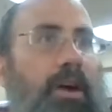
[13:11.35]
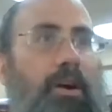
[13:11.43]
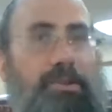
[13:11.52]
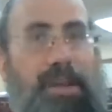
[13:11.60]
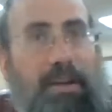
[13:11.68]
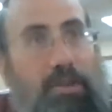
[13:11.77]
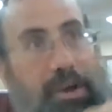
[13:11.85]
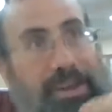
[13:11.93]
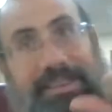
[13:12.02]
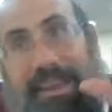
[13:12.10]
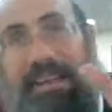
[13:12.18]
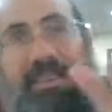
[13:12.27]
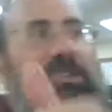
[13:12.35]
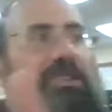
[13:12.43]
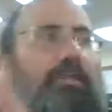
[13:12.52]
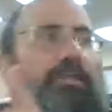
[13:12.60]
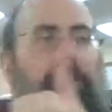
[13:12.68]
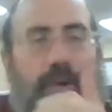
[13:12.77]
Because you have no intention
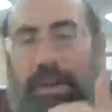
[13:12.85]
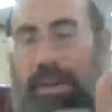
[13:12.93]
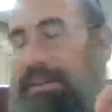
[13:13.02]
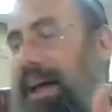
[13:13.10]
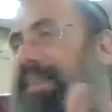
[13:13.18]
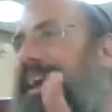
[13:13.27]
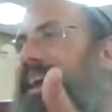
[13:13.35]
of doing it. Now in